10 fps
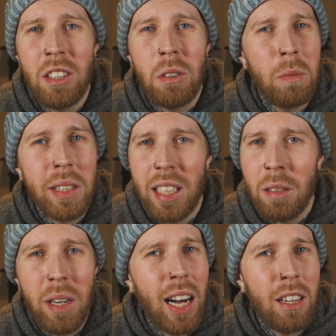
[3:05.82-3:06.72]
don't want to be
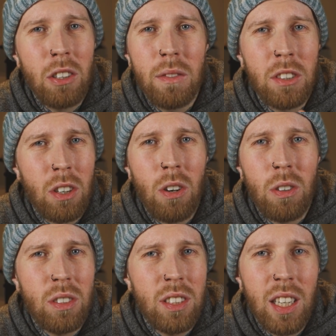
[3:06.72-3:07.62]
dealing with hangovers
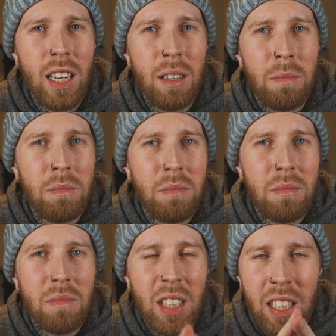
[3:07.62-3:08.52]
all the time.
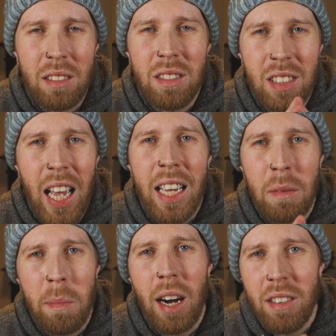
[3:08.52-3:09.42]
Like,
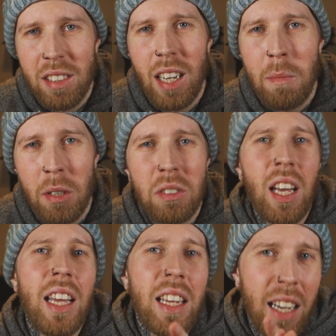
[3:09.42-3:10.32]
take paracetamol,
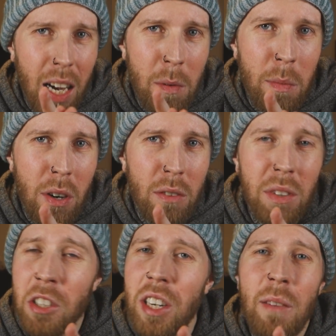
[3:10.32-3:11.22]
take
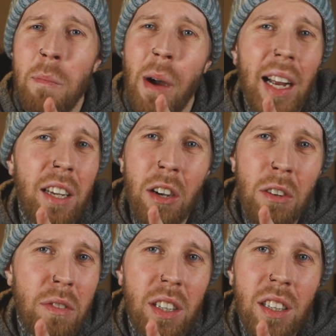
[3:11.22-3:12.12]
ibuprofen. You're going to have
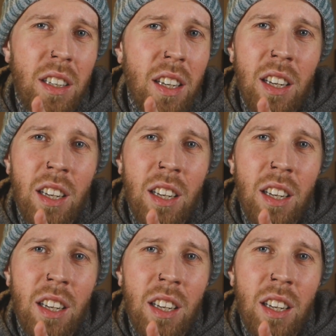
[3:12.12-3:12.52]
bangover.